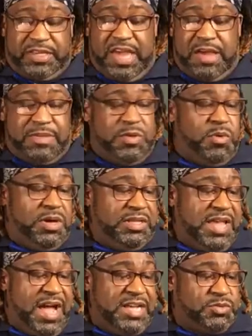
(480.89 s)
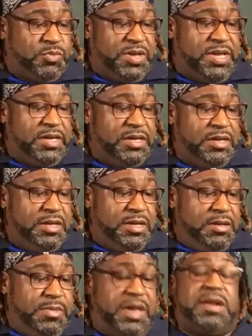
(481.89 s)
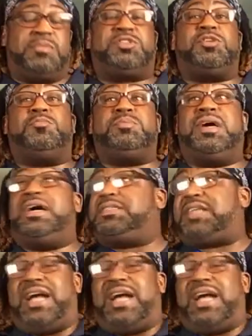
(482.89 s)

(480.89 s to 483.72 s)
Gave me one last week. Man, I'm so blessed.